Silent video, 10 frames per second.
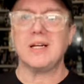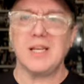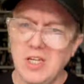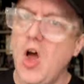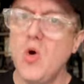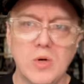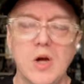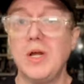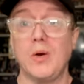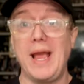like, No, no,
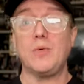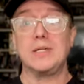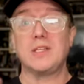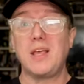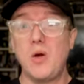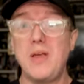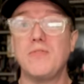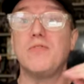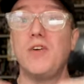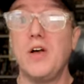no. Anyway, so they go even
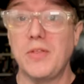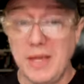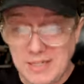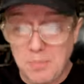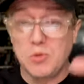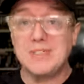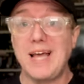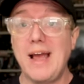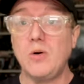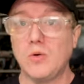further. They double
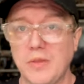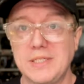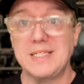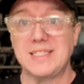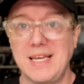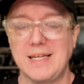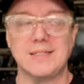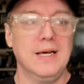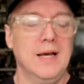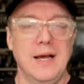down on the deceit
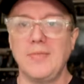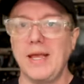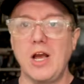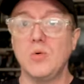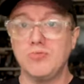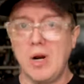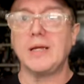and they go, Right,